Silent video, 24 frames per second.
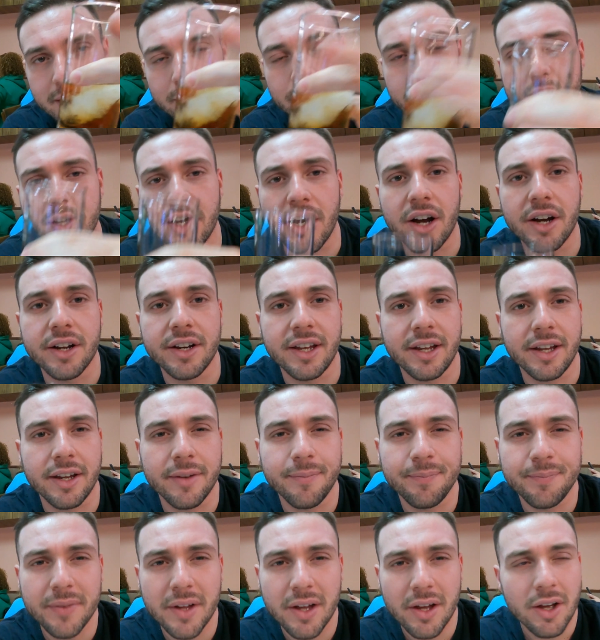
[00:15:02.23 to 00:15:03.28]
it with honey,
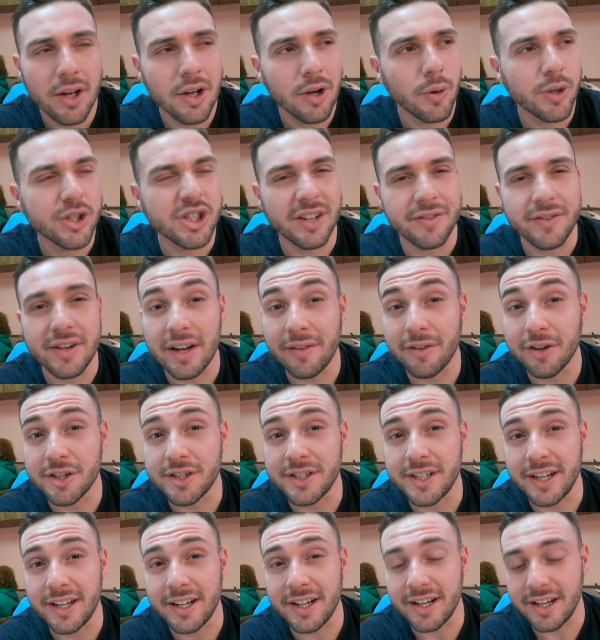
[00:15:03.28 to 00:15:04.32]
which I've never
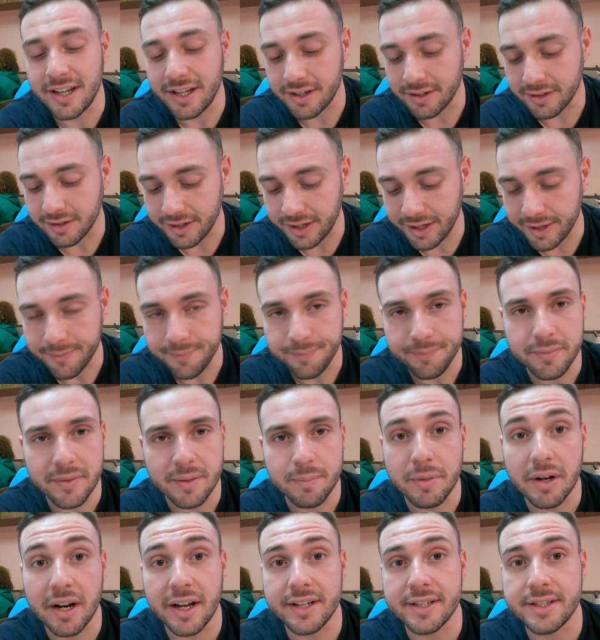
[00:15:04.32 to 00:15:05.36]
seen in Italy.
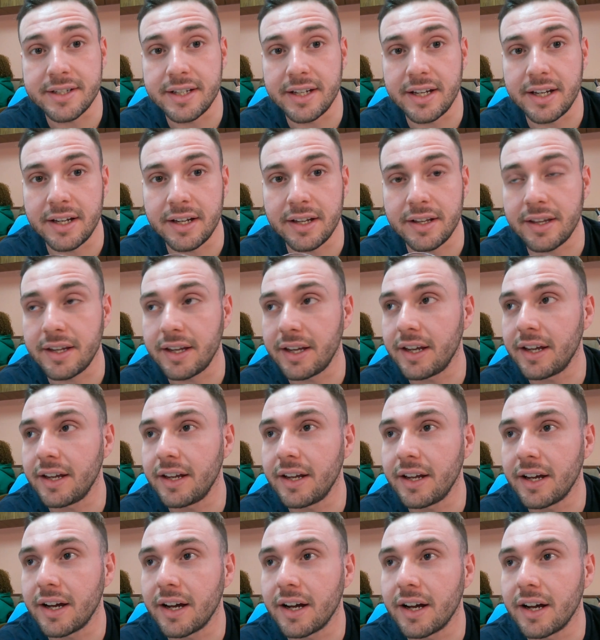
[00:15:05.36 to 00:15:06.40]
But I see
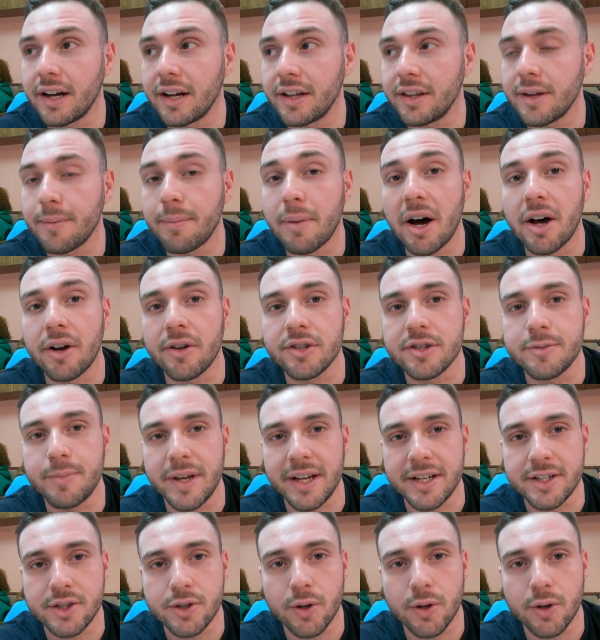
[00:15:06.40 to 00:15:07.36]
the bottles being